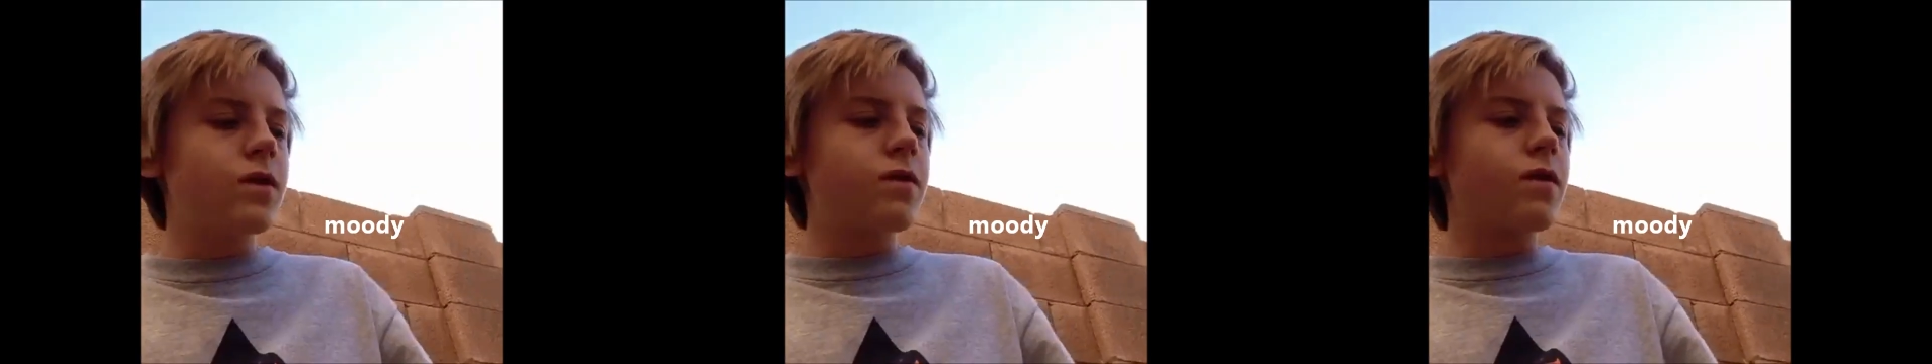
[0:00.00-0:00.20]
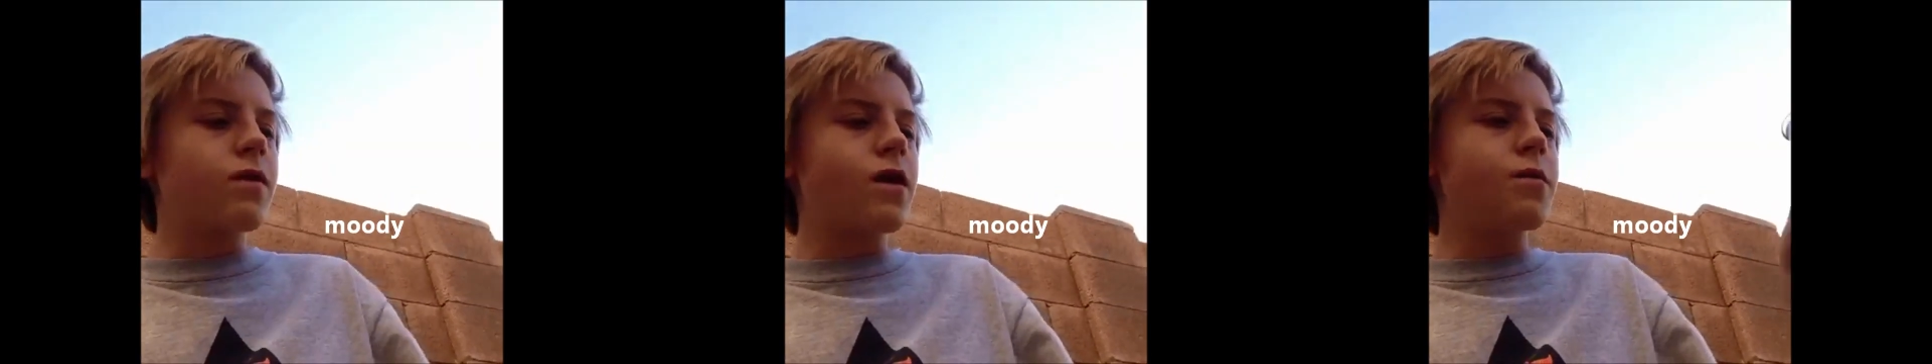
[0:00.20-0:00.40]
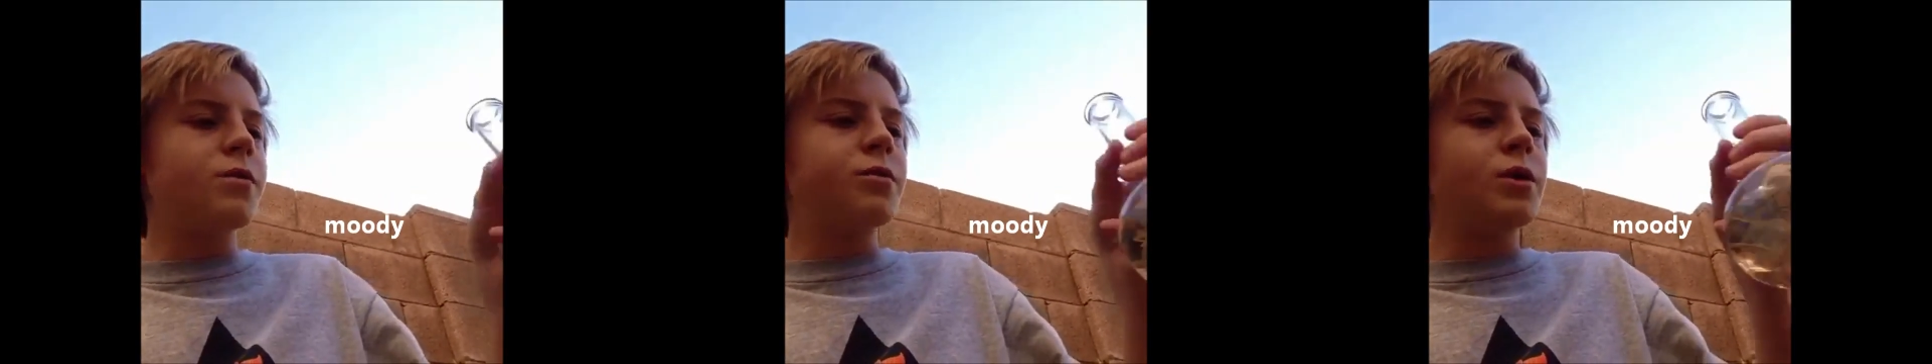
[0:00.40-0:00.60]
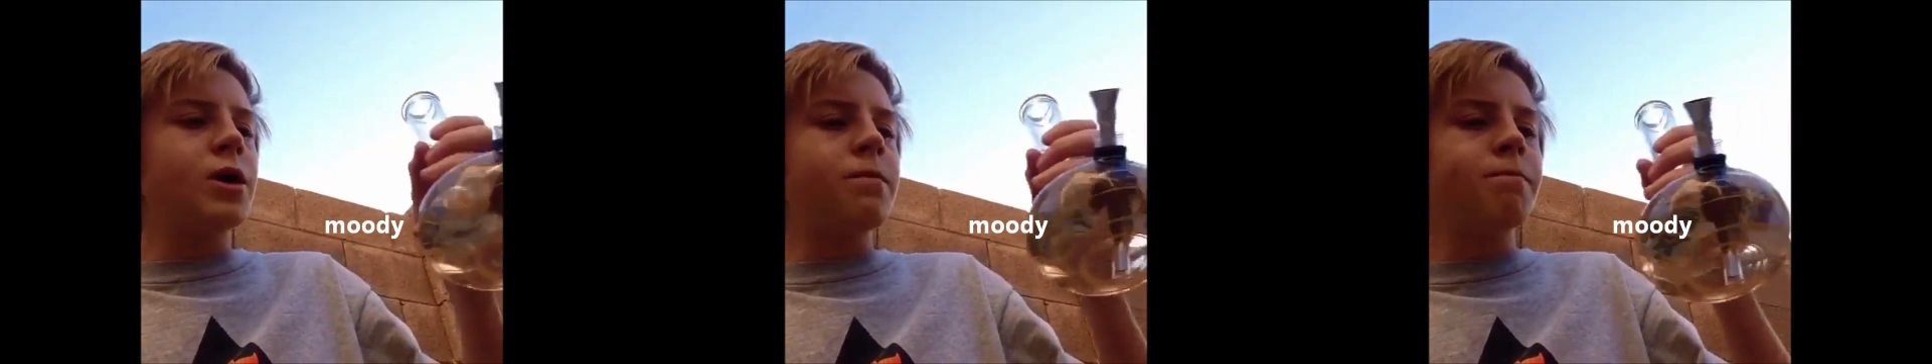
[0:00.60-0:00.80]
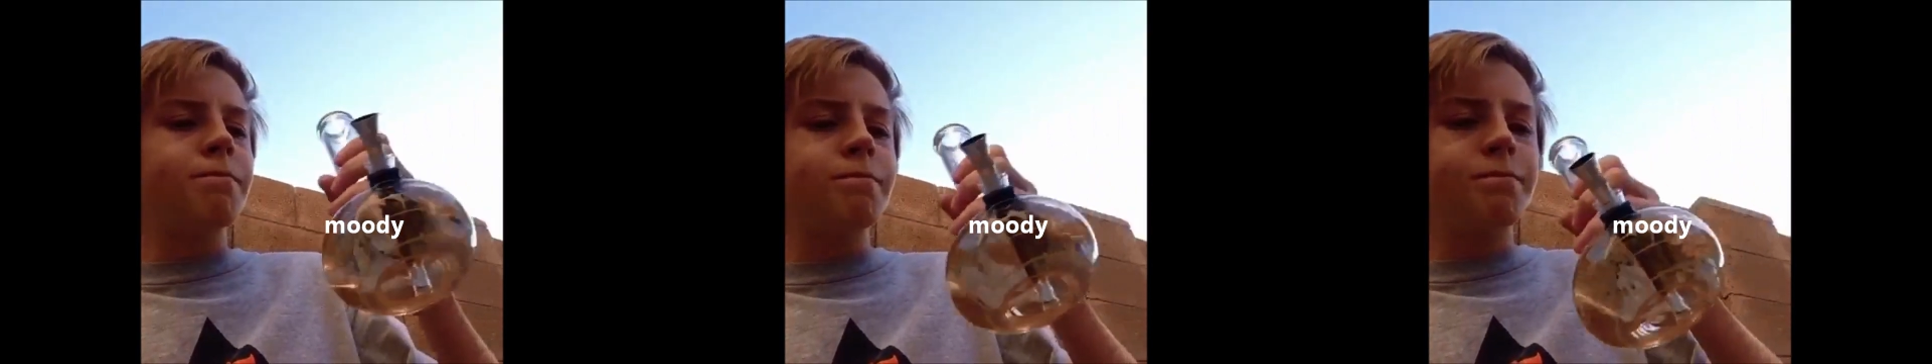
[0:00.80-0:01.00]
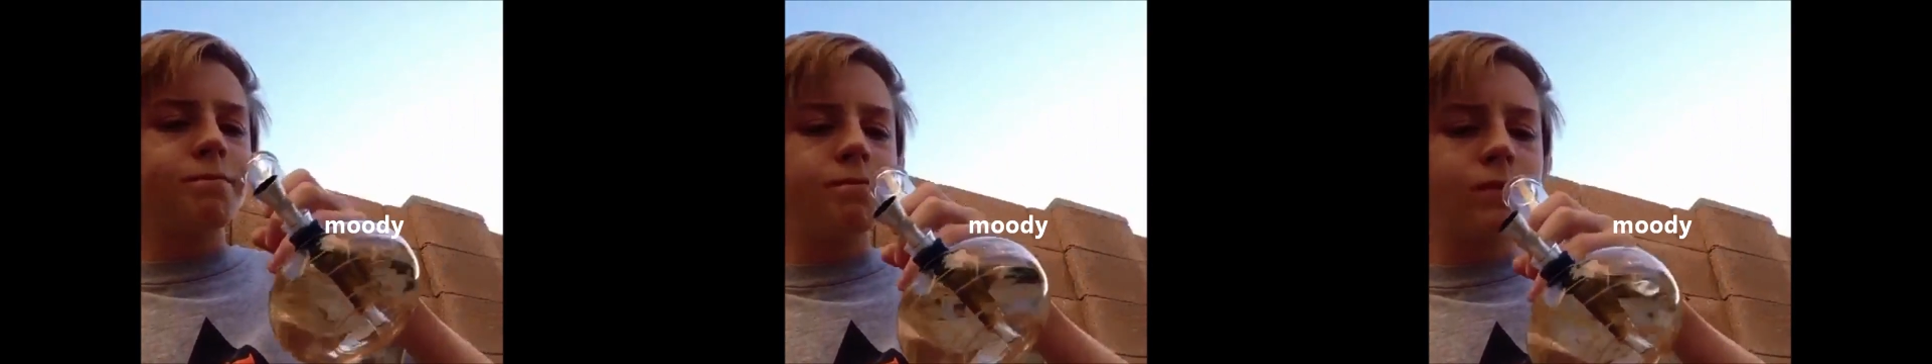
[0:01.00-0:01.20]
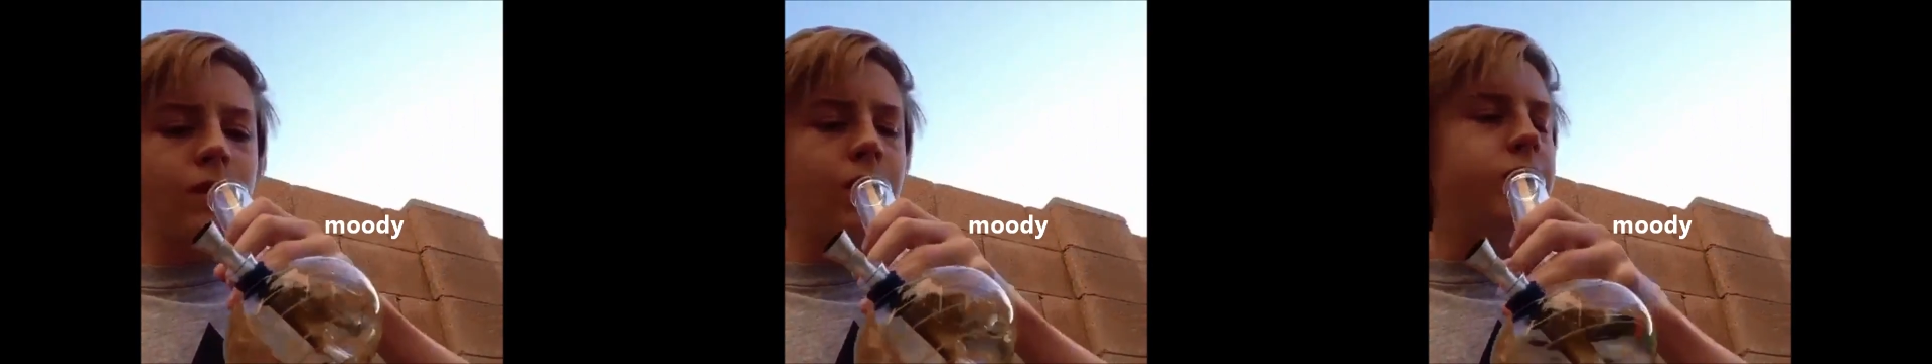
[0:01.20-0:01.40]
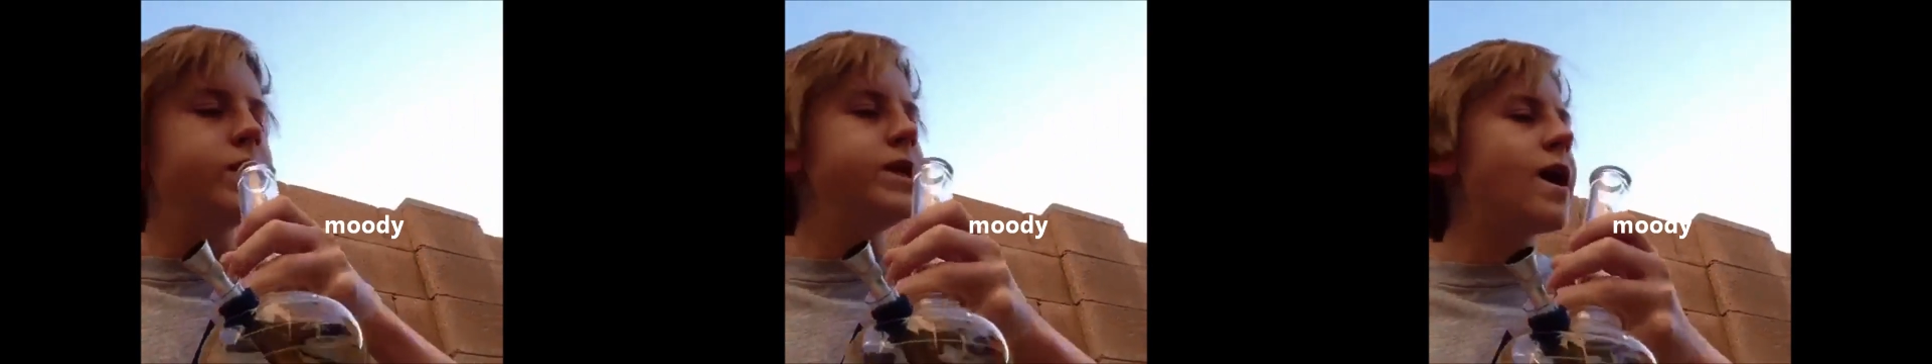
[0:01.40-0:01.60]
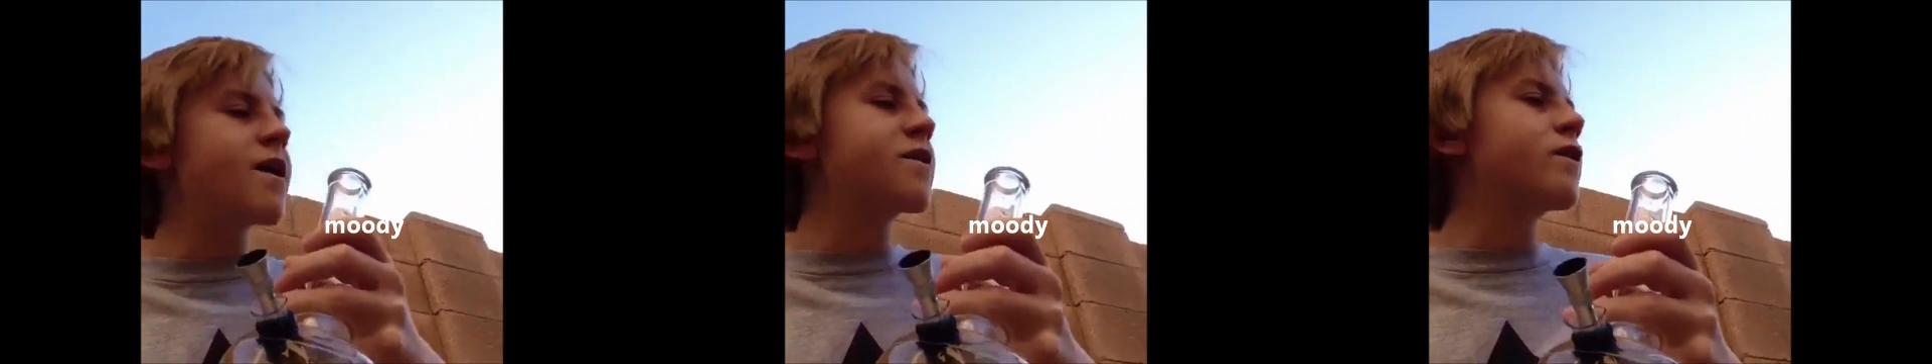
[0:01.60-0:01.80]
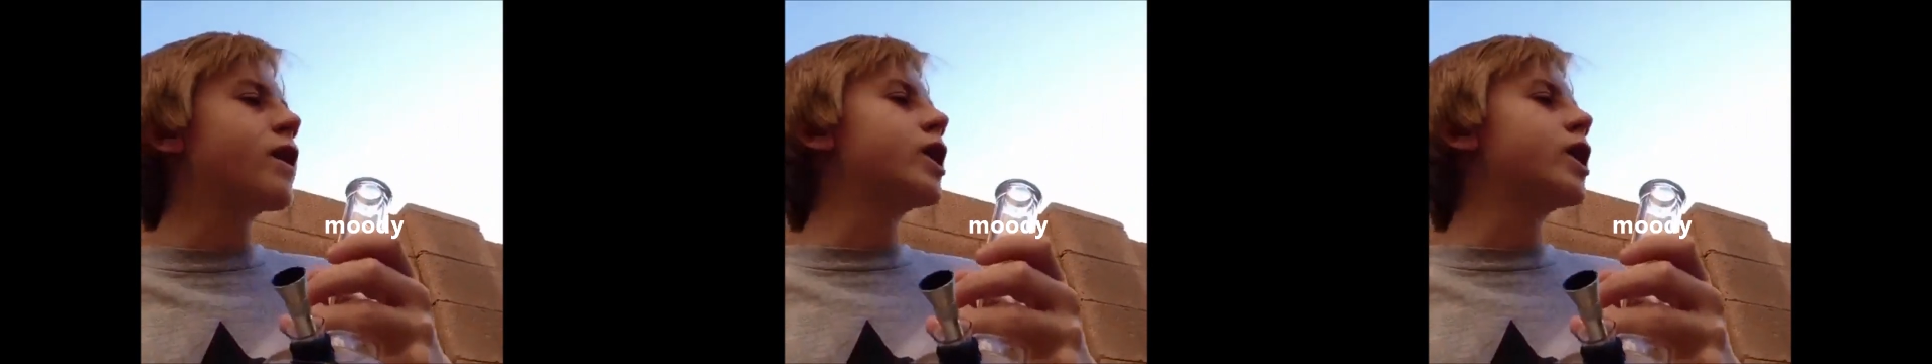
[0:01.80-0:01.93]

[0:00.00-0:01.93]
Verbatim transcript: Is this coming to me? Yes,